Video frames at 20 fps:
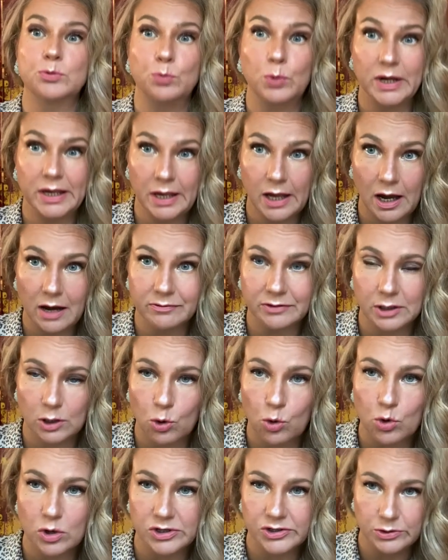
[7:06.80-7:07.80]
we have the
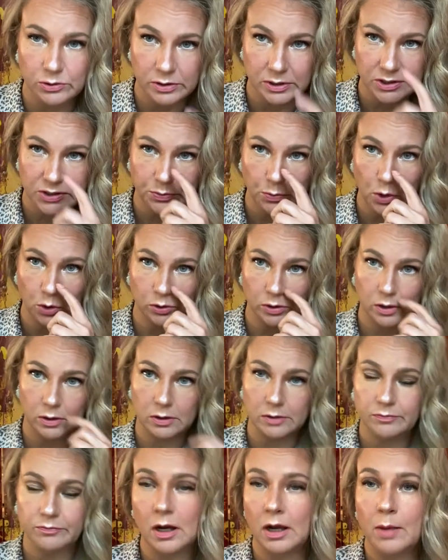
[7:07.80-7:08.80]
course on this
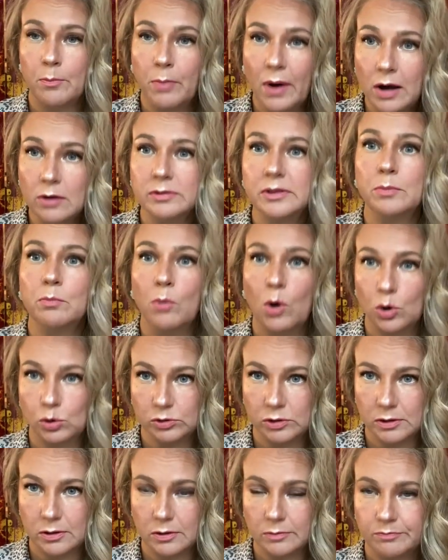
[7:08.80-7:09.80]
model. About the
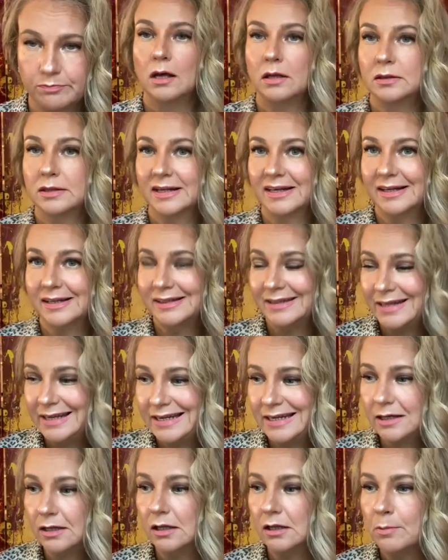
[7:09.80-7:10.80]
model, the
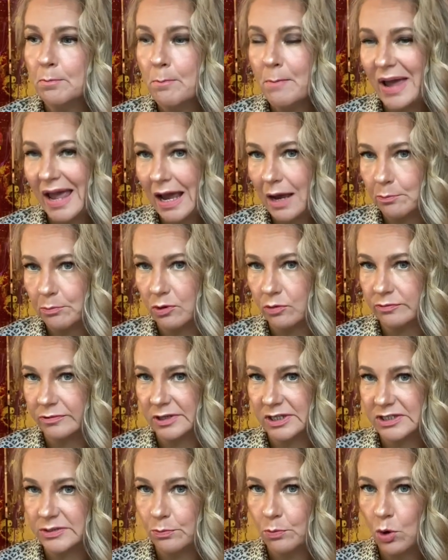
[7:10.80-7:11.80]
clinical map of
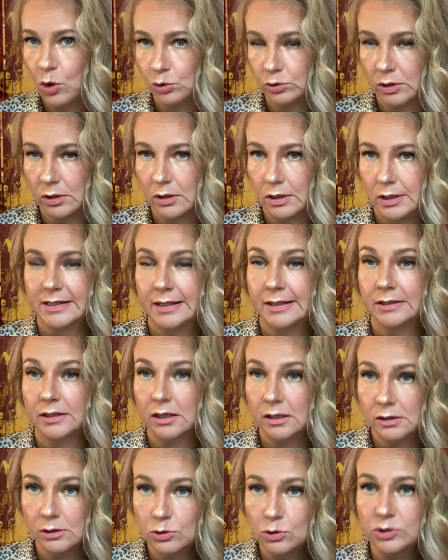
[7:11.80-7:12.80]
this model
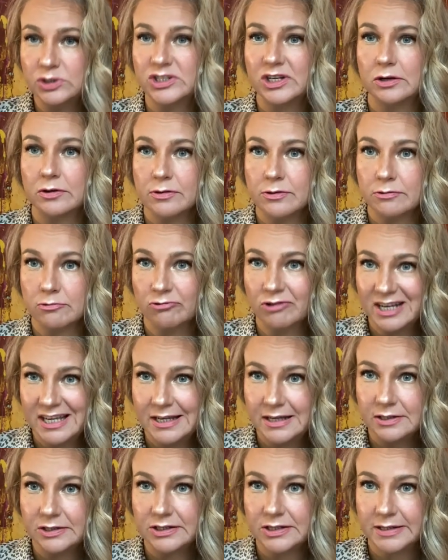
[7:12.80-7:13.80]
includes
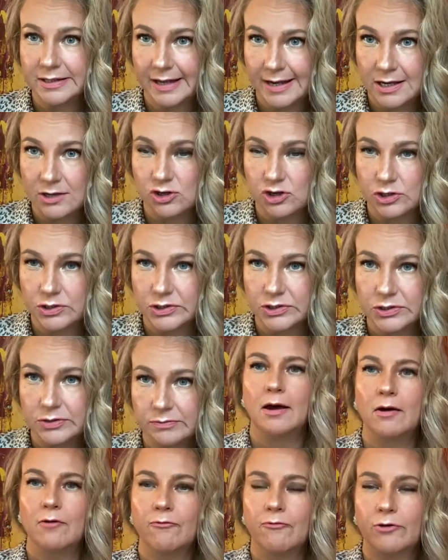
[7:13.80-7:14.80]
three stages.
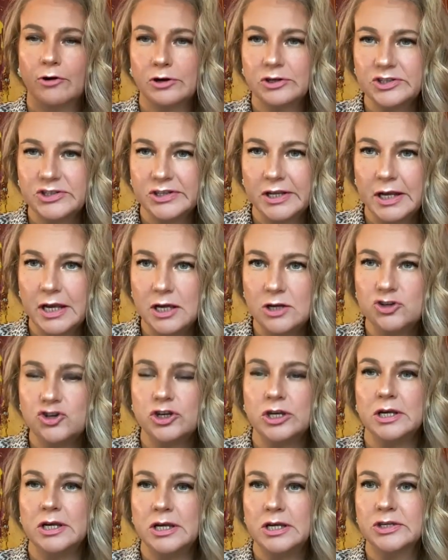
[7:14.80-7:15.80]
First stage
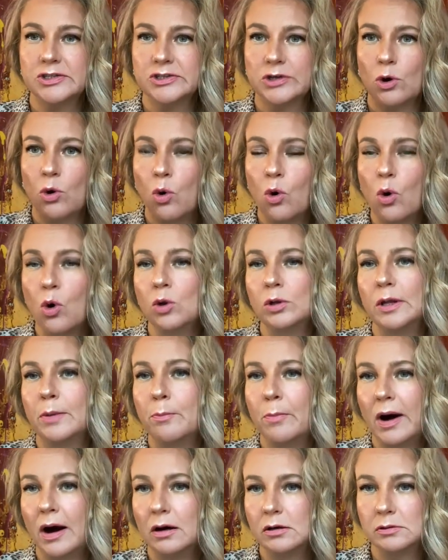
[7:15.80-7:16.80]
is all
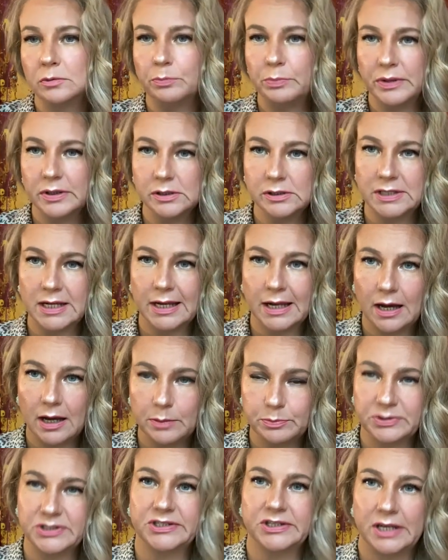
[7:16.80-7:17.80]
about building
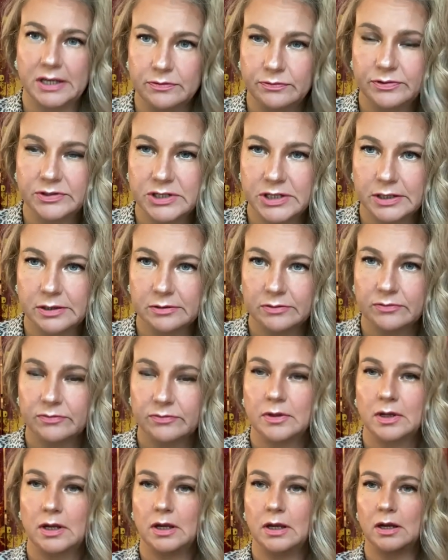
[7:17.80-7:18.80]
up safety.
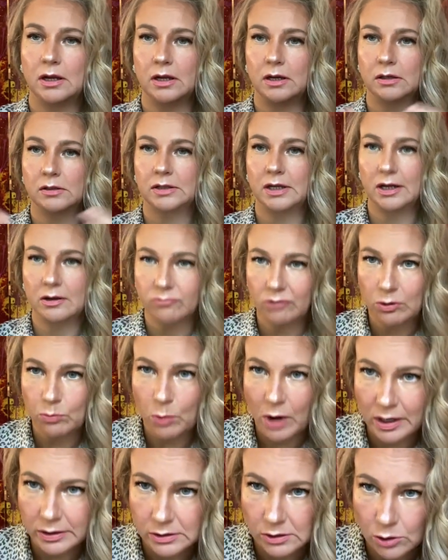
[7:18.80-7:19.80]
And
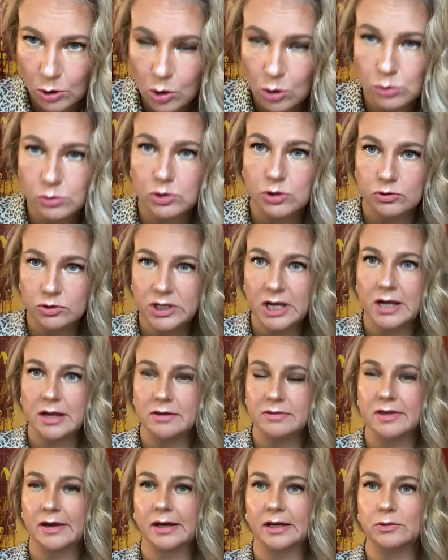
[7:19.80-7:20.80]
everyone know today
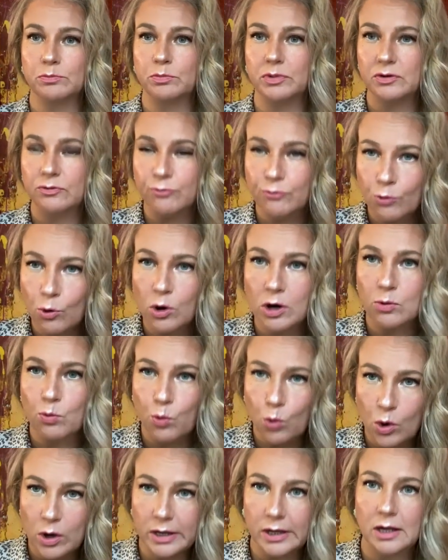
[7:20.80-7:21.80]
that before
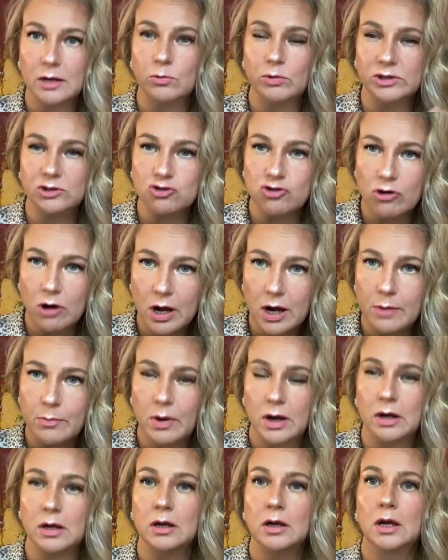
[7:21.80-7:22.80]
working with
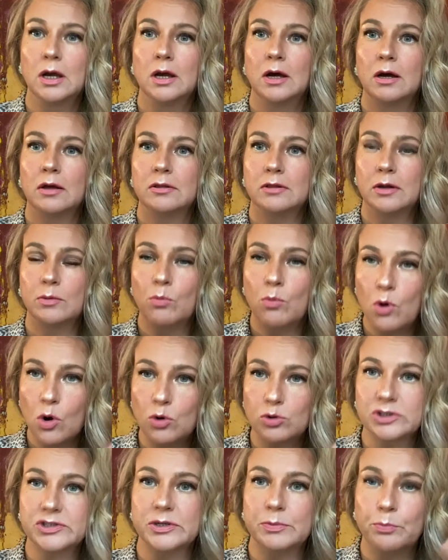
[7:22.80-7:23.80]
trauma, the
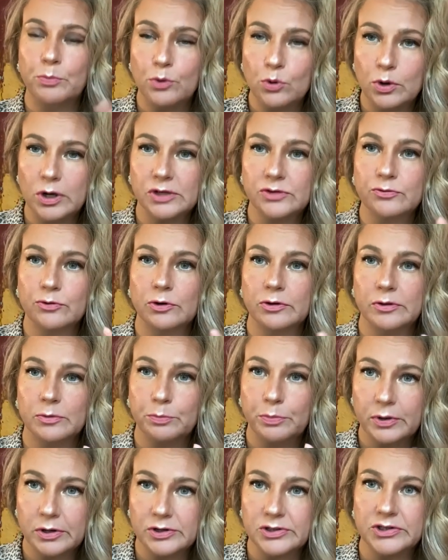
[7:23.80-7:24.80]
most important for the
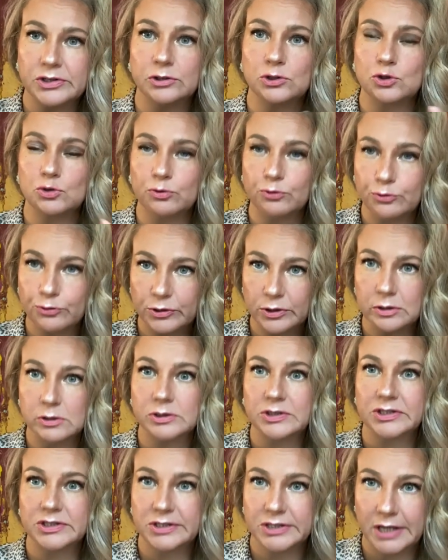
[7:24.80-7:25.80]
person to feel
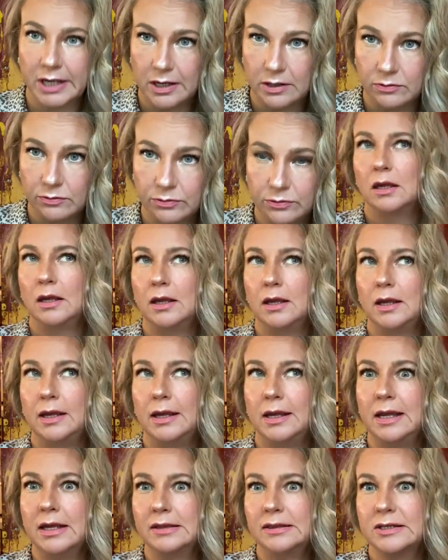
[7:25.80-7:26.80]
safe.
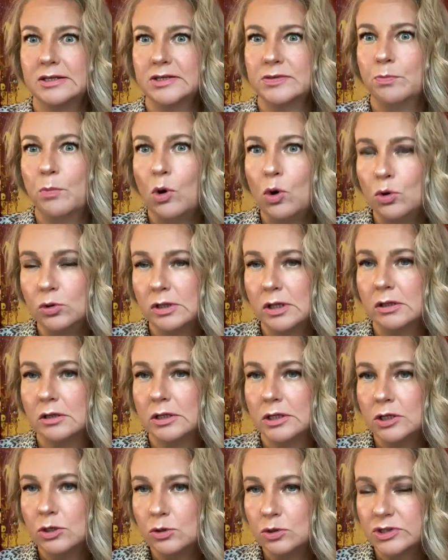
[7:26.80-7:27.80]
And this model
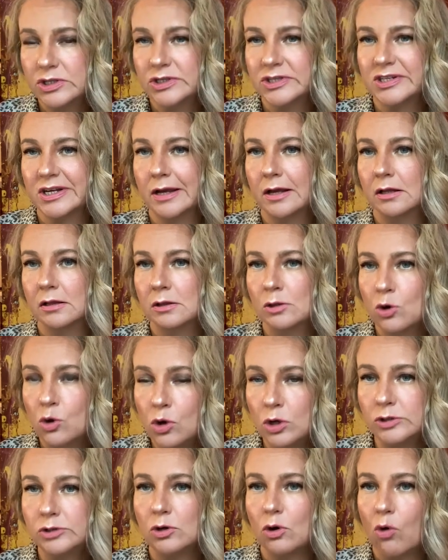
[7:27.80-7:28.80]
uses a
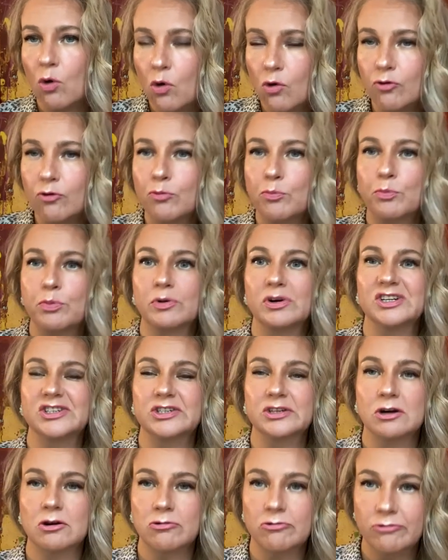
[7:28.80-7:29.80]
lot of
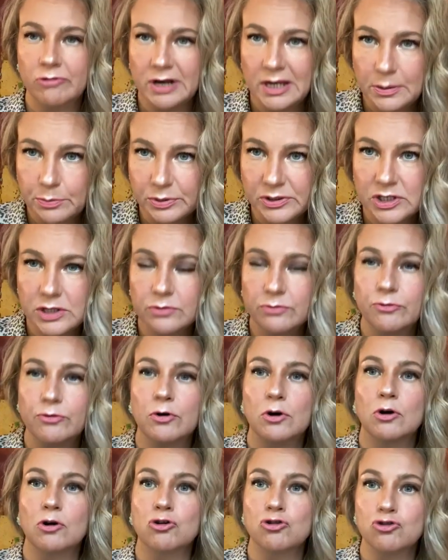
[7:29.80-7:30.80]
prescriptive
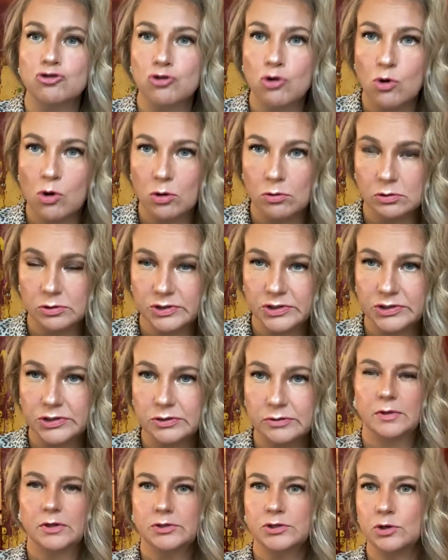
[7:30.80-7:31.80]
roles.
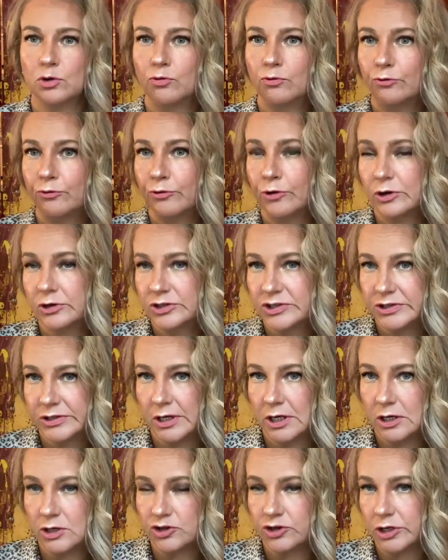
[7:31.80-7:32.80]
So first
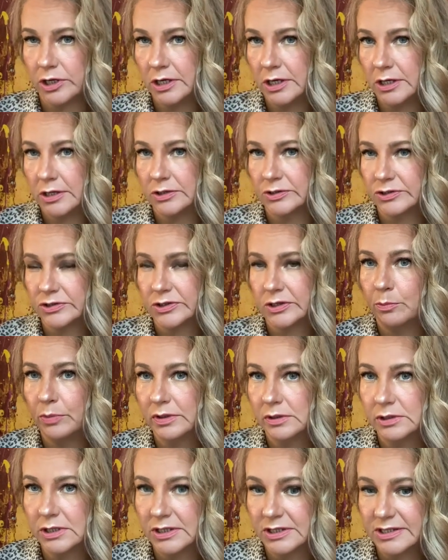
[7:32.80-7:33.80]
stage is
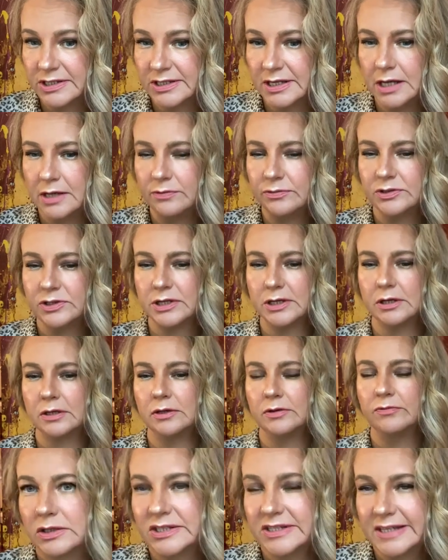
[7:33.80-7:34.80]
building
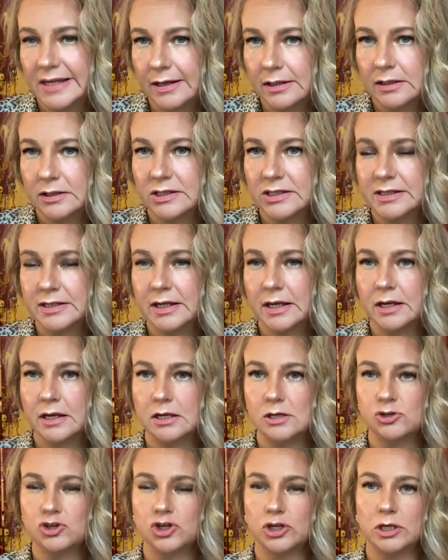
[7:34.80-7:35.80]
safety. Second
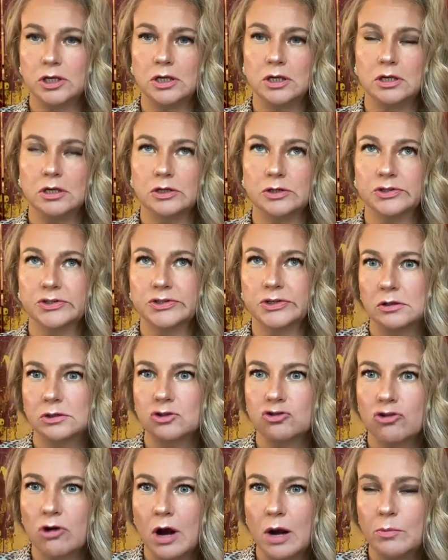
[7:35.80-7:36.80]
stage is
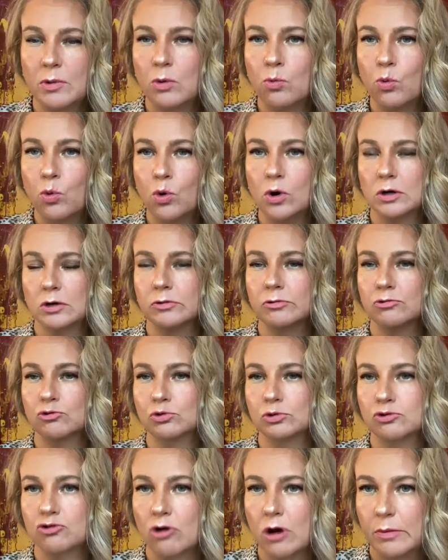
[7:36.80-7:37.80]
trauma work
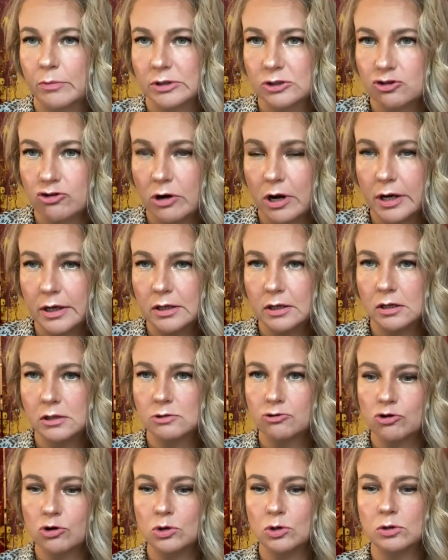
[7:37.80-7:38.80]
through trauma
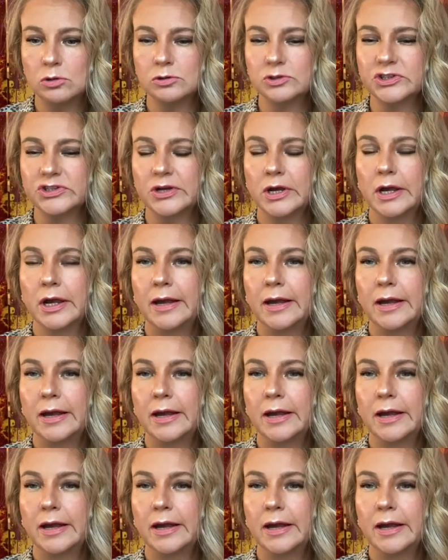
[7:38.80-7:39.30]
triangle roles.